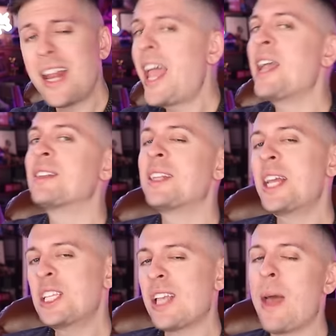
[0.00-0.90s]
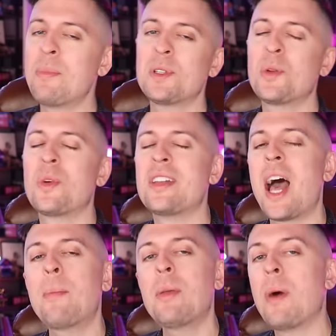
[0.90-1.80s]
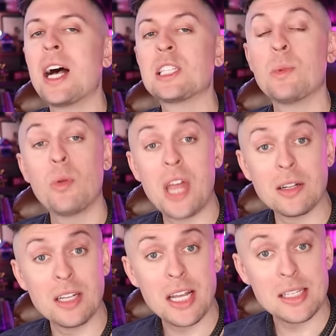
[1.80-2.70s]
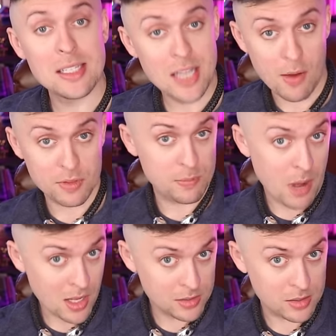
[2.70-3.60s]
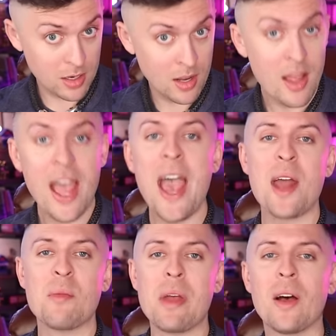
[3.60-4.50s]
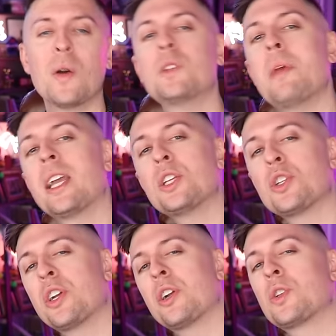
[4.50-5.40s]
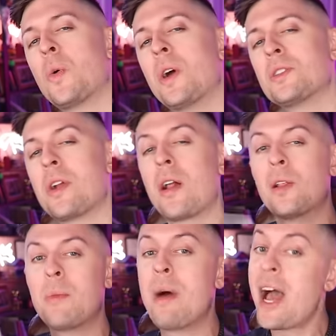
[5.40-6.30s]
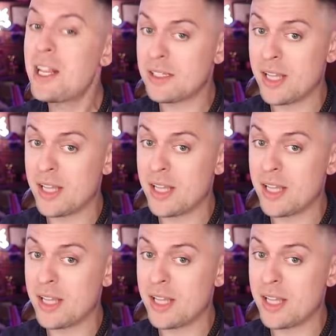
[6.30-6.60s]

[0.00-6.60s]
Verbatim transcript: And hey, today's episode would not be possible without today's safe sponsor, AdamMale, who's making sure your toys are not only body